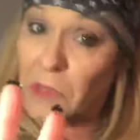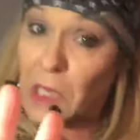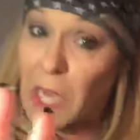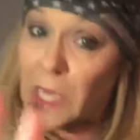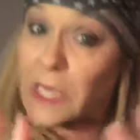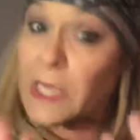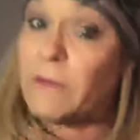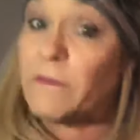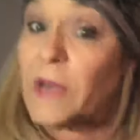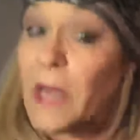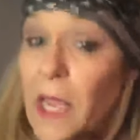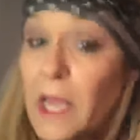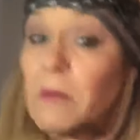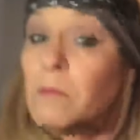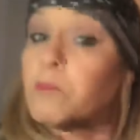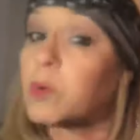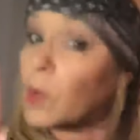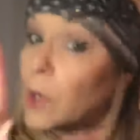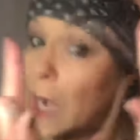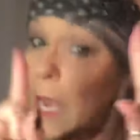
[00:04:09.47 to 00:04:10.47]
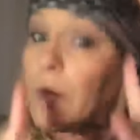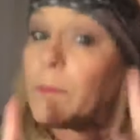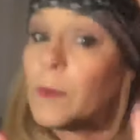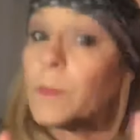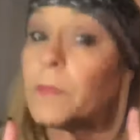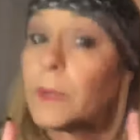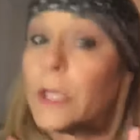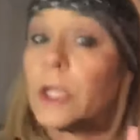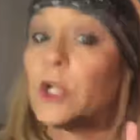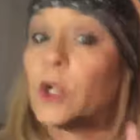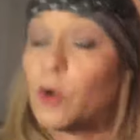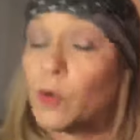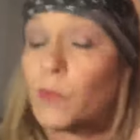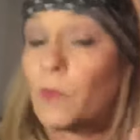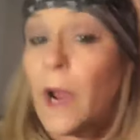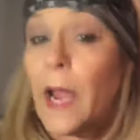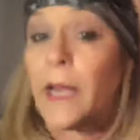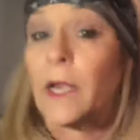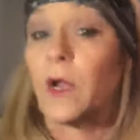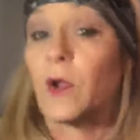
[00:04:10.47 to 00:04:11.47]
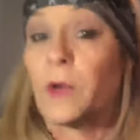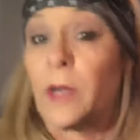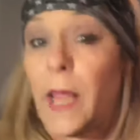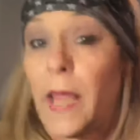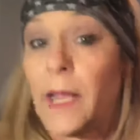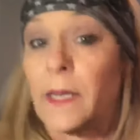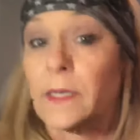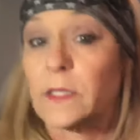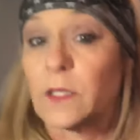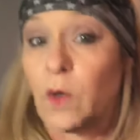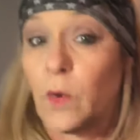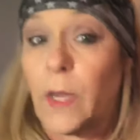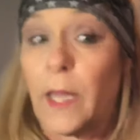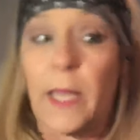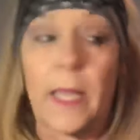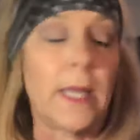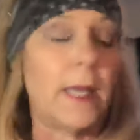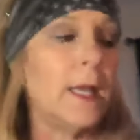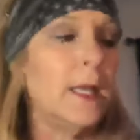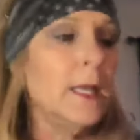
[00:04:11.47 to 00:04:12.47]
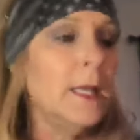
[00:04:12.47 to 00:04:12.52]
I give you that. Probably you're right on that, okay?